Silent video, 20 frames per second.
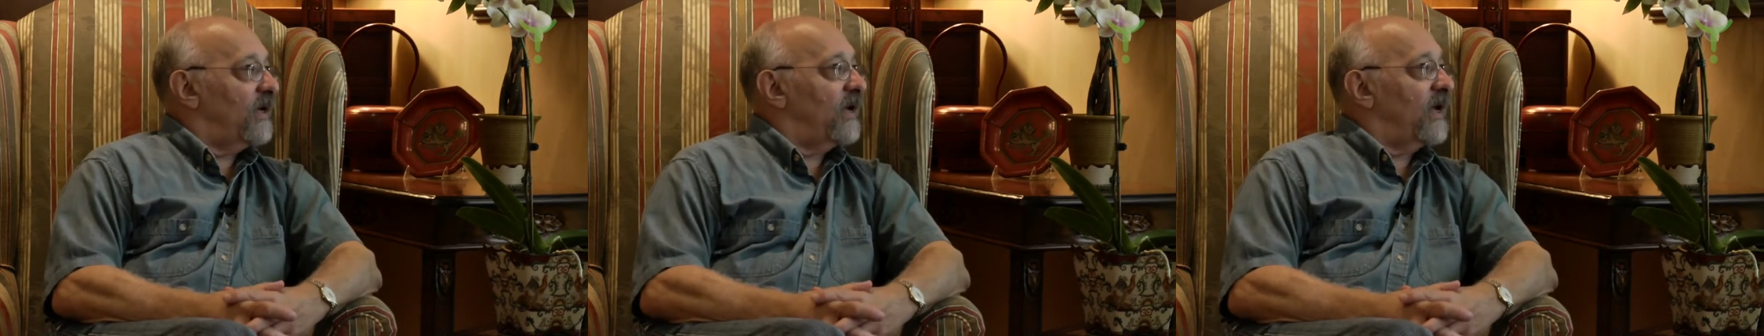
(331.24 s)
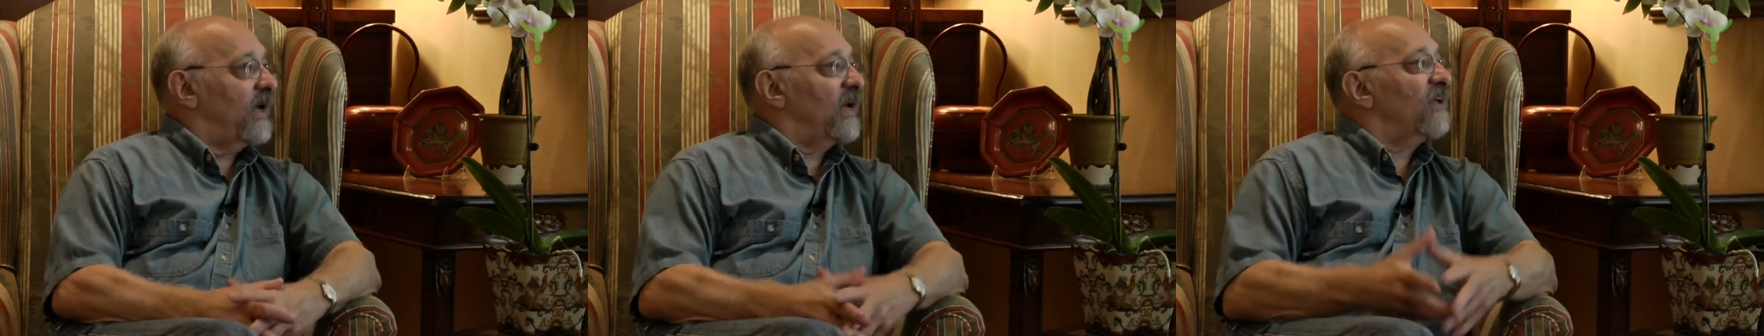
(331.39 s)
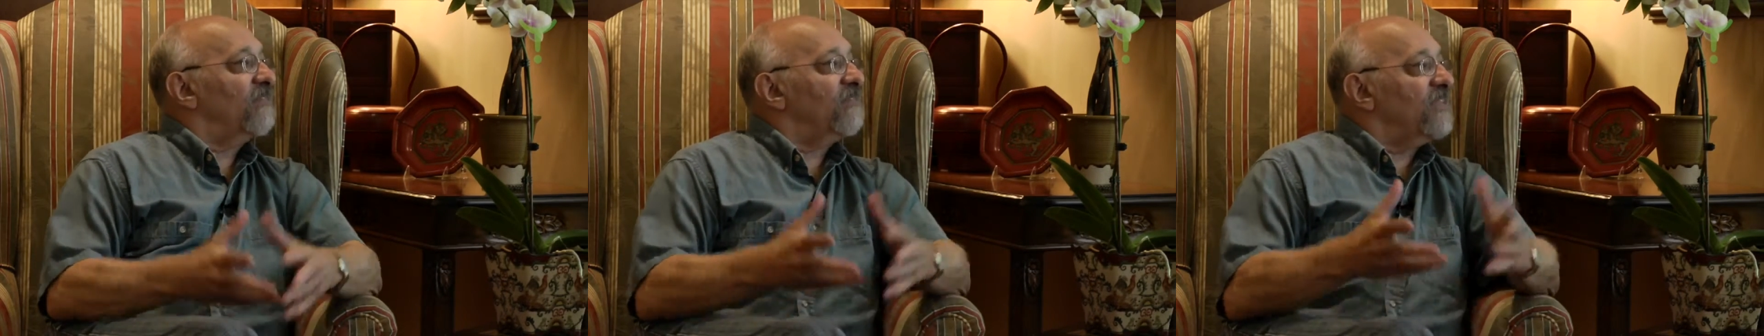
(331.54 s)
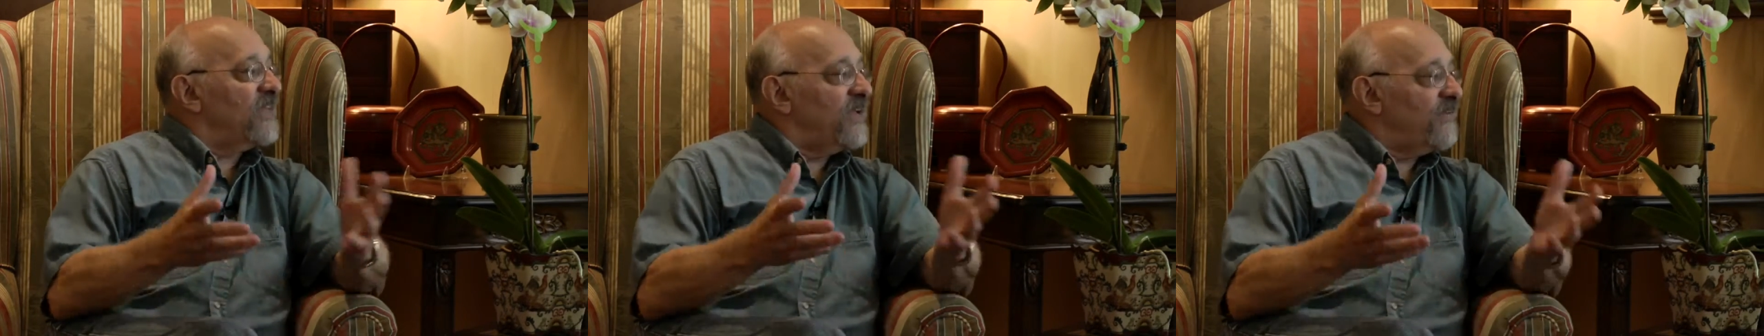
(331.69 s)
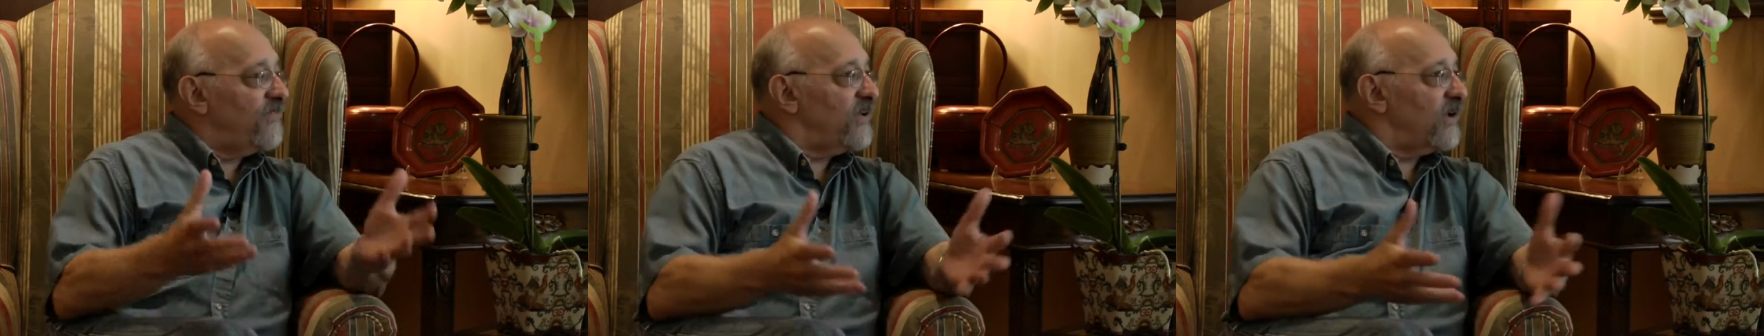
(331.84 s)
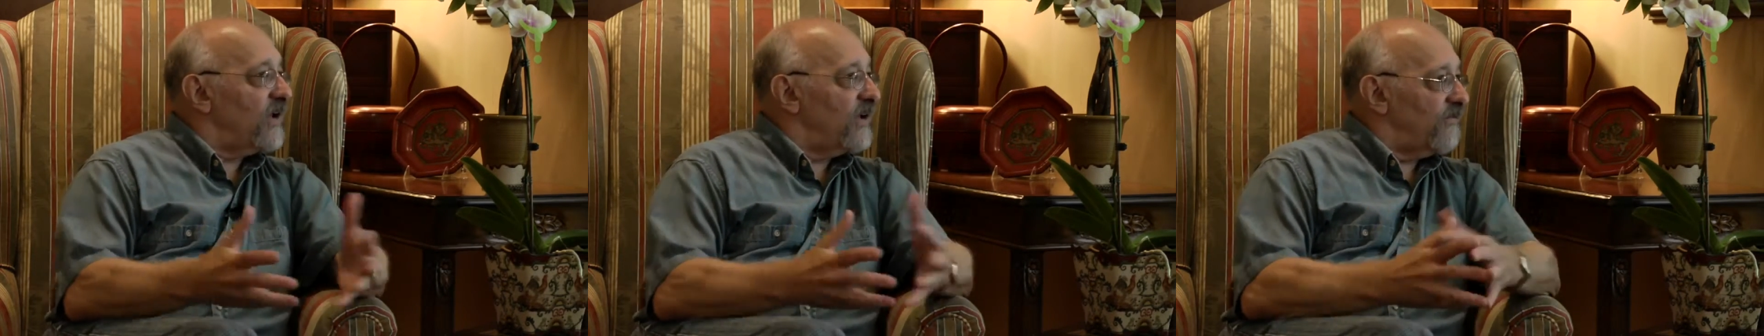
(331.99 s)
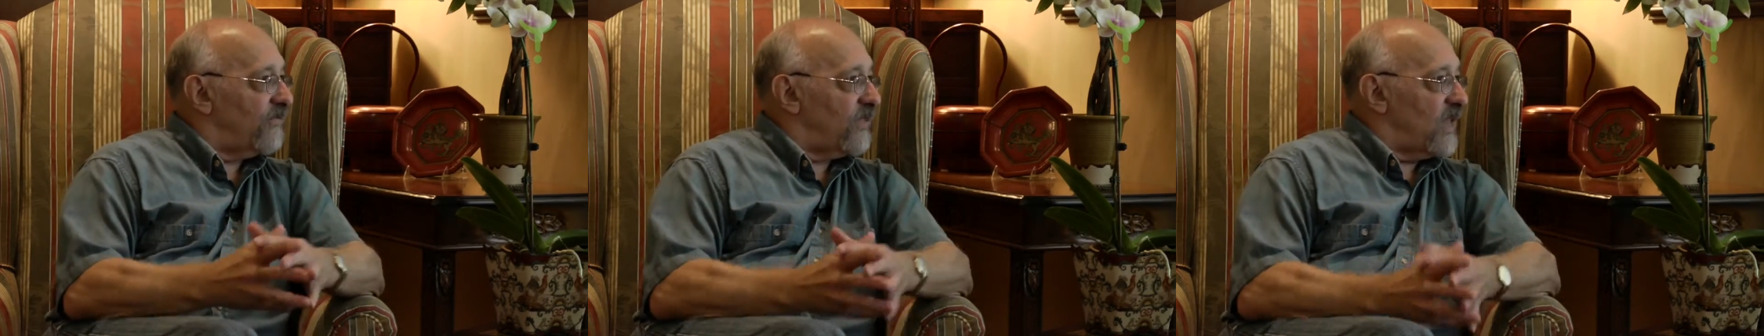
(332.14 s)
and a
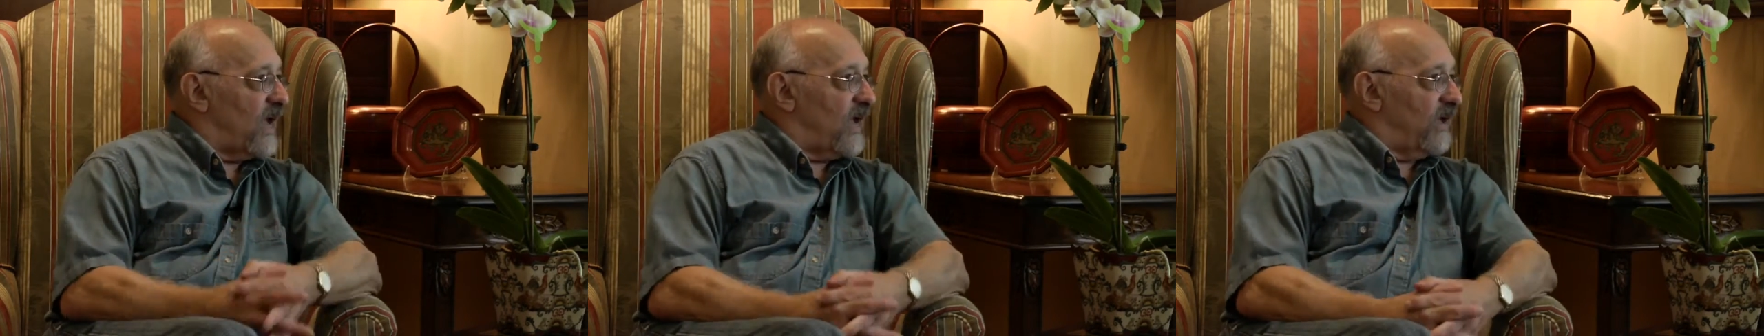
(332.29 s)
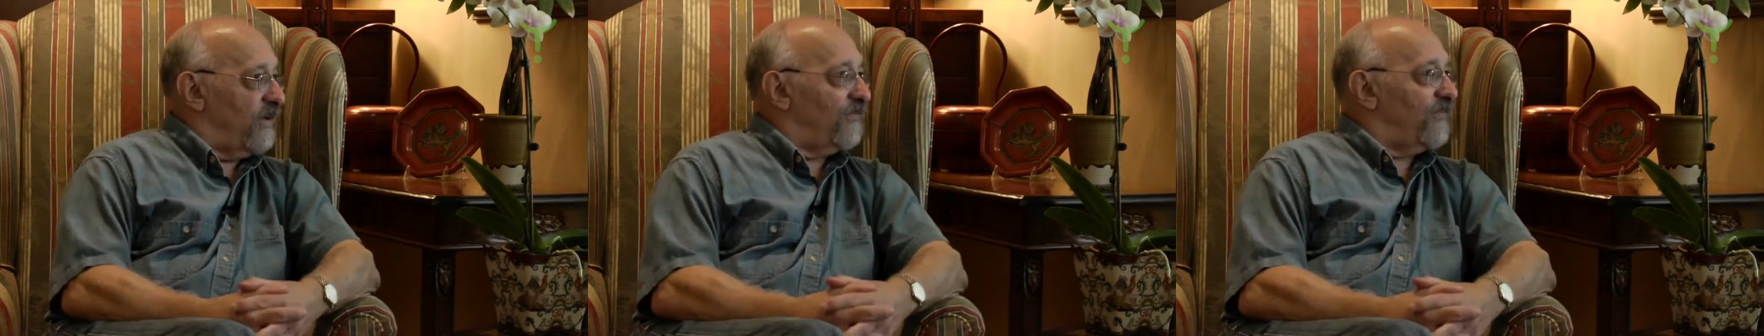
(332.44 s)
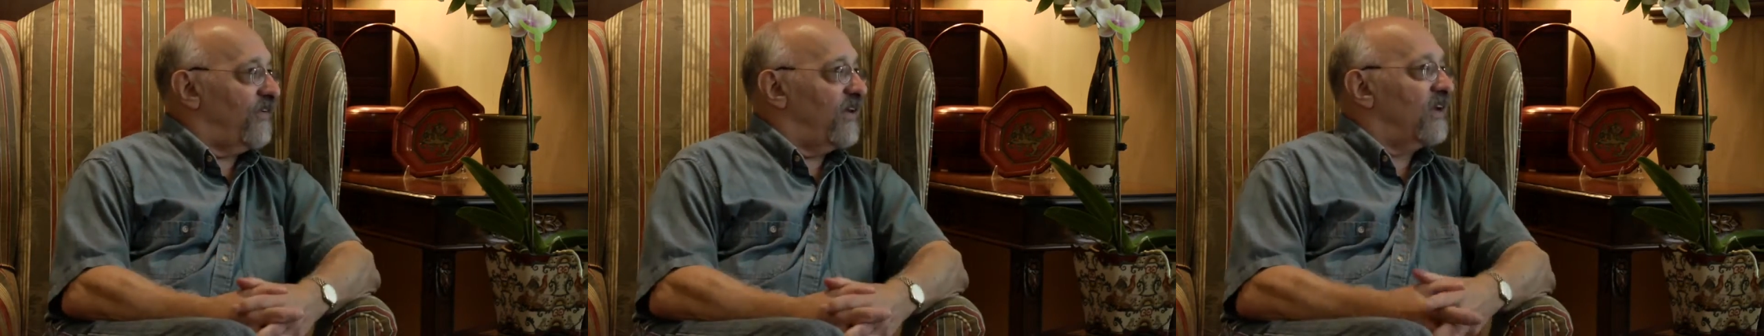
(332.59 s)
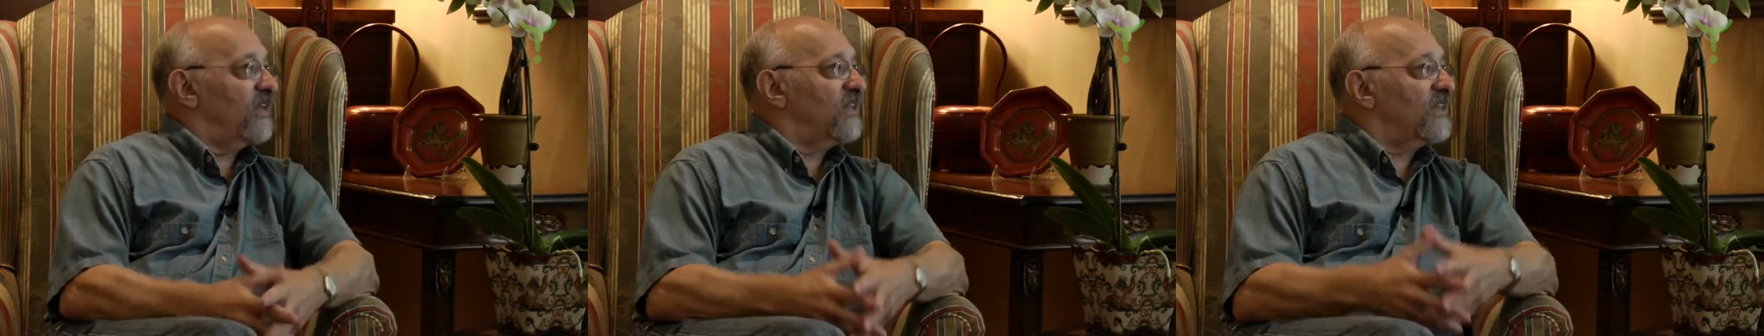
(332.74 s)
living of life and